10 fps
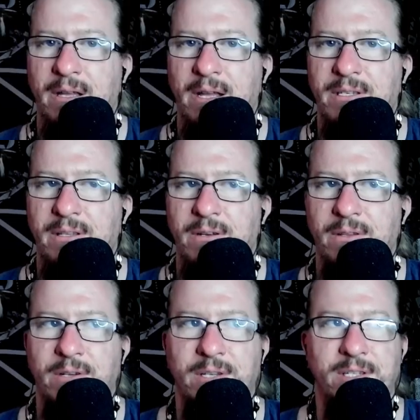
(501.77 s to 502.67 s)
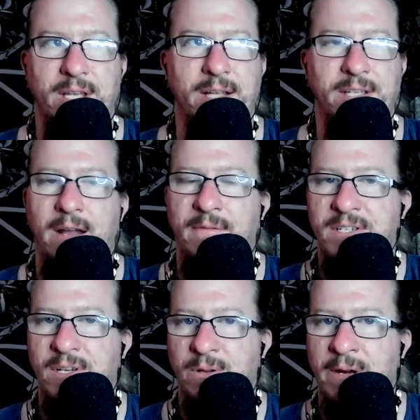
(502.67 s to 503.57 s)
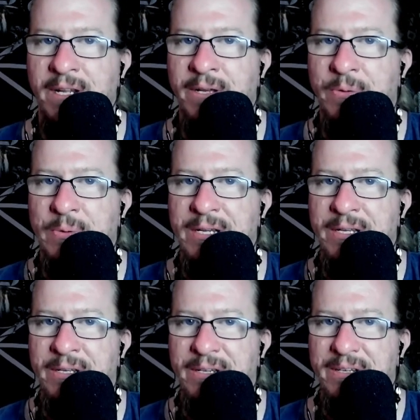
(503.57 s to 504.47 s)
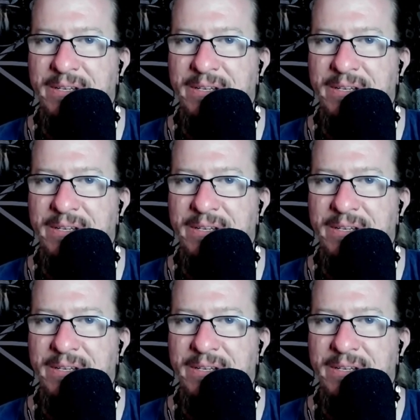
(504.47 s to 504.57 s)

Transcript: it's there, there's it's it's kind of exhilarating in a way, isn't it?